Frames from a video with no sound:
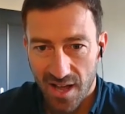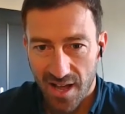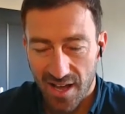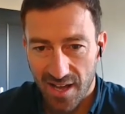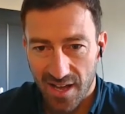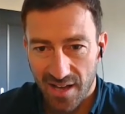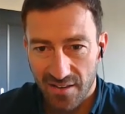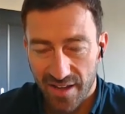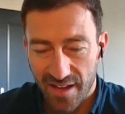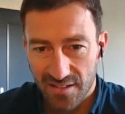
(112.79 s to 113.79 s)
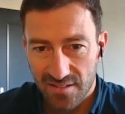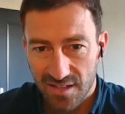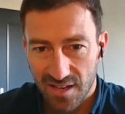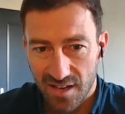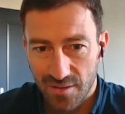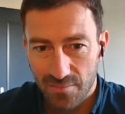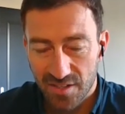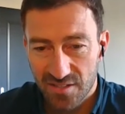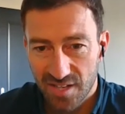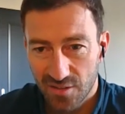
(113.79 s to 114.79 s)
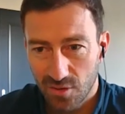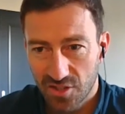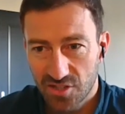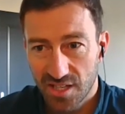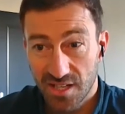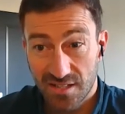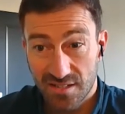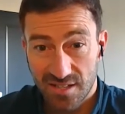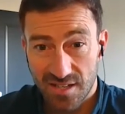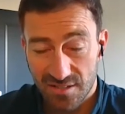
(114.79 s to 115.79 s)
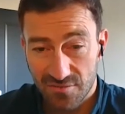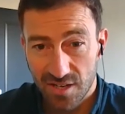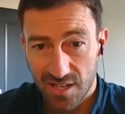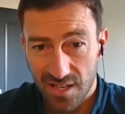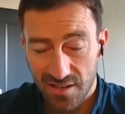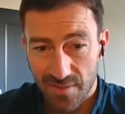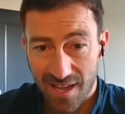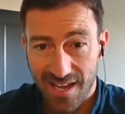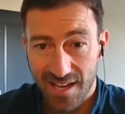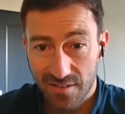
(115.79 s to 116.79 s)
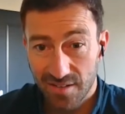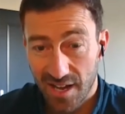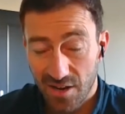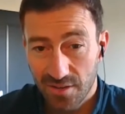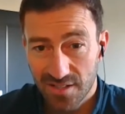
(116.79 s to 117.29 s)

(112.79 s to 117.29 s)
and that this technology is really here now.